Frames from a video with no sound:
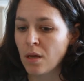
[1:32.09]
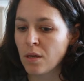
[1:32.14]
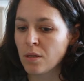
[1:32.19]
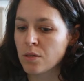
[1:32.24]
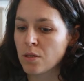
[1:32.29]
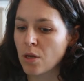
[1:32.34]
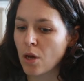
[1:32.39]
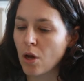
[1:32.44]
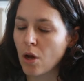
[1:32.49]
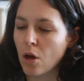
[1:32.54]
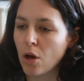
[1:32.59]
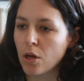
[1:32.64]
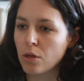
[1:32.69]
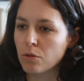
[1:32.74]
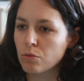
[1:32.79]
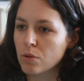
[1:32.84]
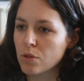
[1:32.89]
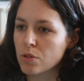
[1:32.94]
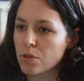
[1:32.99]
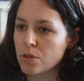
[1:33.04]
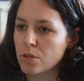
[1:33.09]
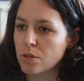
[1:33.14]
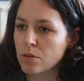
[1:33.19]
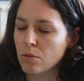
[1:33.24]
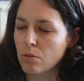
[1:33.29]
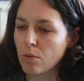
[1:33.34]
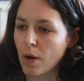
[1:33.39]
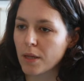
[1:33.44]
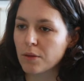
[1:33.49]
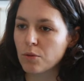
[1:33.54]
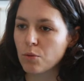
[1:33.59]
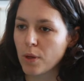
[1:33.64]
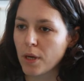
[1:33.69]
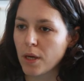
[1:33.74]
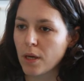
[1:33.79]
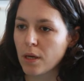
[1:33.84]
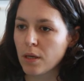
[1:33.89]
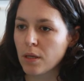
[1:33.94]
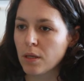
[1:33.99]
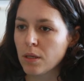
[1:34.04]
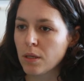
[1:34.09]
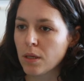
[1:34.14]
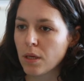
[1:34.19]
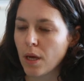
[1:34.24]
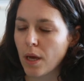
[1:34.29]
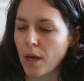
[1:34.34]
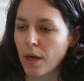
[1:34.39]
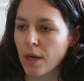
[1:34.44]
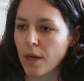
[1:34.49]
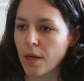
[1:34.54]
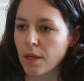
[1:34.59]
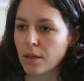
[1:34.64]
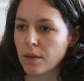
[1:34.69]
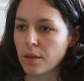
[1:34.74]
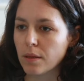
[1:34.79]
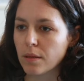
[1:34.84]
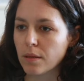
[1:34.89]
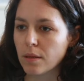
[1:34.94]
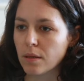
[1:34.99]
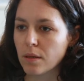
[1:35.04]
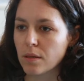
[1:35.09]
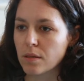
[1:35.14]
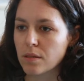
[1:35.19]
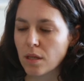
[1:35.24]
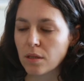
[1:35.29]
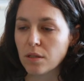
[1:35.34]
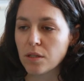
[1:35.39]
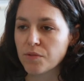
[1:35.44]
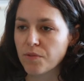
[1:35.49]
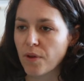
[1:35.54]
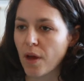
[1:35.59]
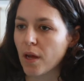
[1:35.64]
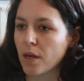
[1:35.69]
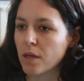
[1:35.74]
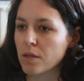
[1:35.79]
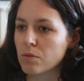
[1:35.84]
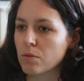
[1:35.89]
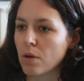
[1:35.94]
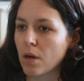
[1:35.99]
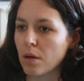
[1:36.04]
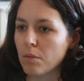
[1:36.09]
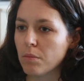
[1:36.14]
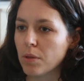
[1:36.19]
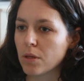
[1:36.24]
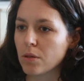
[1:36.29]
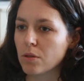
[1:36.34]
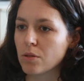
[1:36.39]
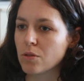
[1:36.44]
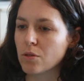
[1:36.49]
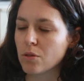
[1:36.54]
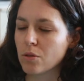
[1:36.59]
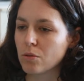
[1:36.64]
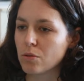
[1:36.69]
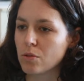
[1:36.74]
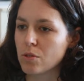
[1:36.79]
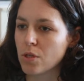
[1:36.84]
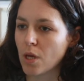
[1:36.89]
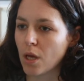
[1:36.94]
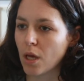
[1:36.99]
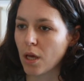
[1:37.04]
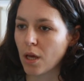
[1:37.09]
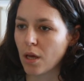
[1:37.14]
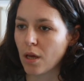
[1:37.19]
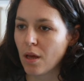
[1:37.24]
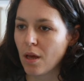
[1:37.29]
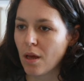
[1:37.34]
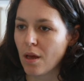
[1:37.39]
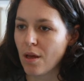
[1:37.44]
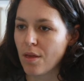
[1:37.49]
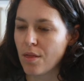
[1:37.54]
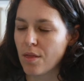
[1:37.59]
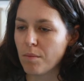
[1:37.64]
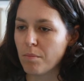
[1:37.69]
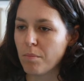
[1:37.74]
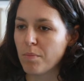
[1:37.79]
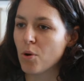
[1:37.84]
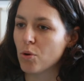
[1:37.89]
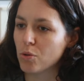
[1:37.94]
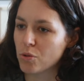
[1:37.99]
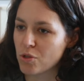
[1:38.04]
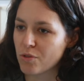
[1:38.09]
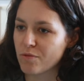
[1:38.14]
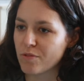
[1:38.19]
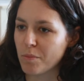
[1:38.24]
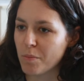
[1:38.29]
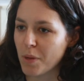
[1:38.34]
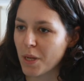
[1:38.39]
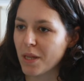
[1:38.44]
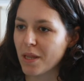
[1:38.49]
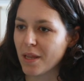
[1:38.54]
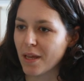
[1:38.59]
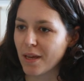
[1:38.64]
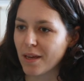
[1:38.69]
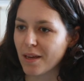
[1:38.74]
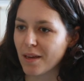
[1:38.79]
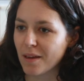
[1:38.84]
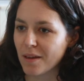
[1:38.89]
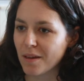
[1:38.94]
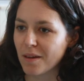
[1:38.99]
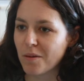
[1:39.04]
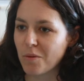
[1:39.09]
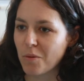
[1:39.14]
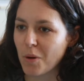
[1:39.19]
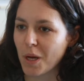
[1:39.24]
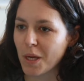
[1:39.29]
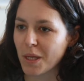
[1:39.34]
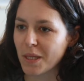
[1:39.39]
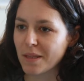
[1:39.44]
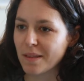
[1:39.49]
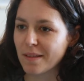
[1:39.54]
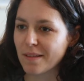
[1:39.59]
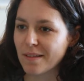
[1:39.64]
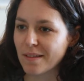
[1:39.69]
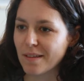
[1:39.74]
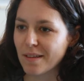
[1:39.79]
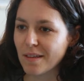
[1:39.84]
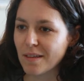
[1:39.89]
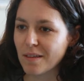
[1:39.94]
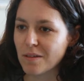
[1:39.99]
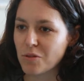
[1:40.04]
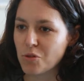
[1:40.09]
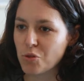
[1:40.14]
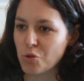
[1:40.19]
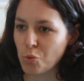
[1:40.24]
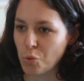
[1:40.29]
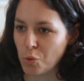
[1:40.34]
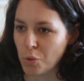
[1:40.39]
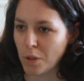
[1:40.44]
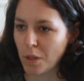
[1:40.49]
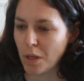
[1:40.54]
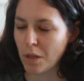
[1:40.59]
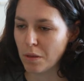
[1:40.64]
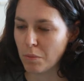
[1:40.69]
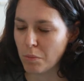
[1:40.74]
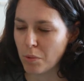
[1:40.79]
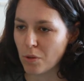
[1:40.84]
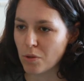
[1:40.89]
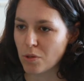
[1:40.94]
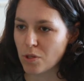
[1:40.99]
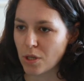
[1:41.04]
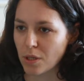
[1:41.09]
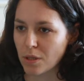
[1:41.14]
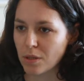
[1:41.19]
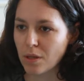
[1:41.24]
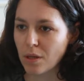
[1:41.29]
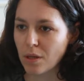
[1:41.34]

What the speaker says: So it was quite quick and satisfying as well, because you could see the bones of the building quite soon in the project.